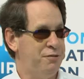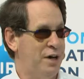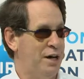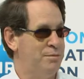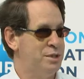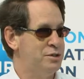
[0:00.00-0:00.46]

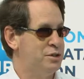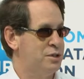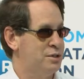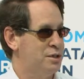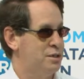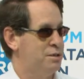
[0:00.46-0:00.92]
farmers,
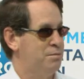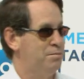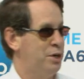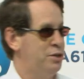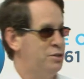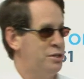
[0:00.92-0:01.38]

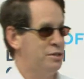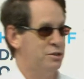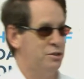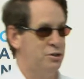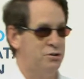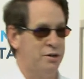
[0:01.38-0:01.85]
by using
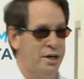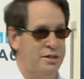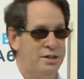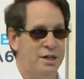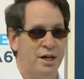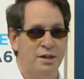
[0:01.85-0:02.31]
cell
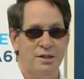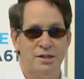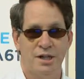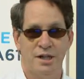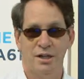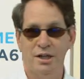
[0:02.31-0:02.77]
grazing and other
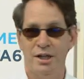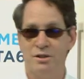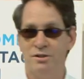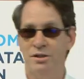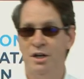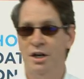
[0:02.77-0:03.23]

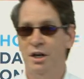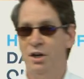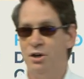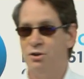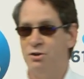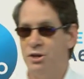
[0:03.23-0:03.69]
techniques,
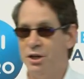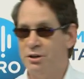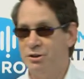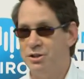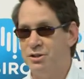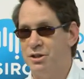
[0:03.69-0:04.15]
could
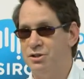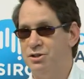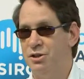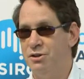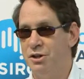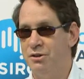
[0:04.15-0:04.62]
increase their
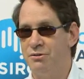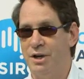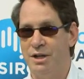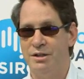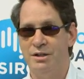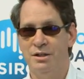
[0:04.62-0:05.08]
stocking
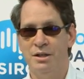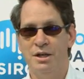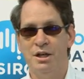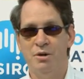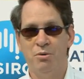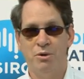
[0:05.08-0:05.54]
rate
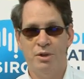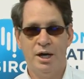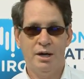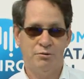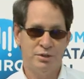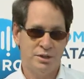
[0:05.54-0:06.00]

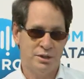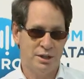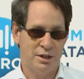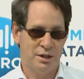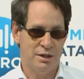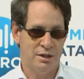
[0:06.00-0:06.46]
without
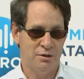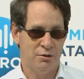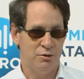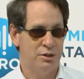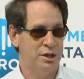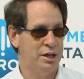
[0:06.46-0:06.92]
risking
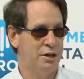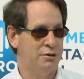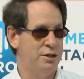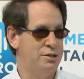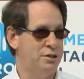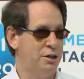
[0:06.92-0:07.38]
or
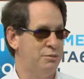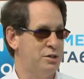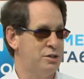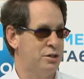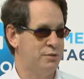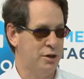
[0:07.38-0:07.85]
increasing the
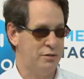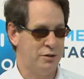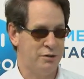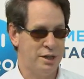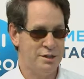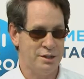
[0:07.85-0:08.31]
risk of
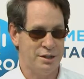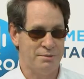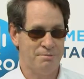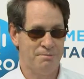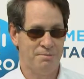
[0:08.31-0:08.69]
overgrazing.